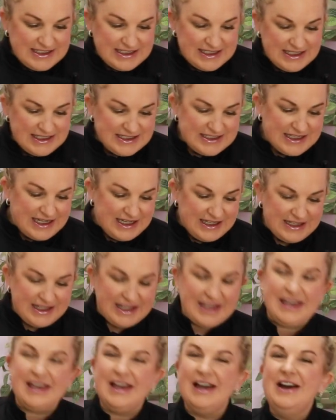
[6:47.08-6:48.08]
tea towel
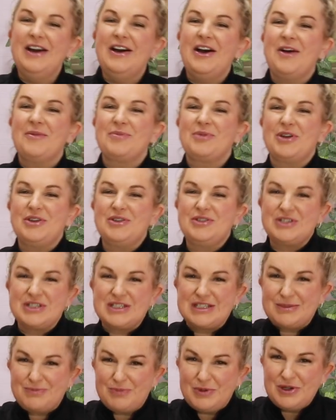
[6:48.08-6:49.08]
here. I'm going to
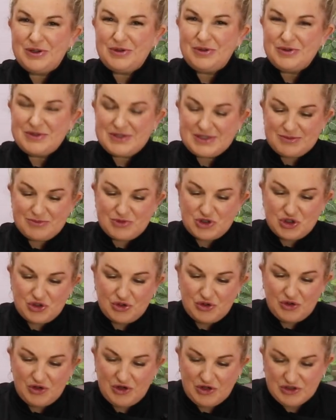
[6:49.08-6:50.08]
sprinkle some
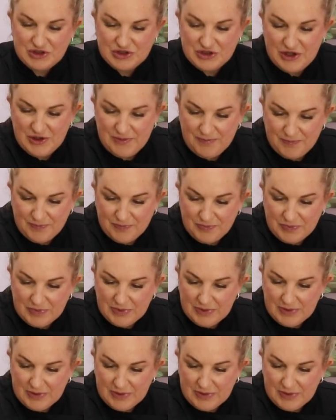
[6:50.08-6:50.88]
sugar on top.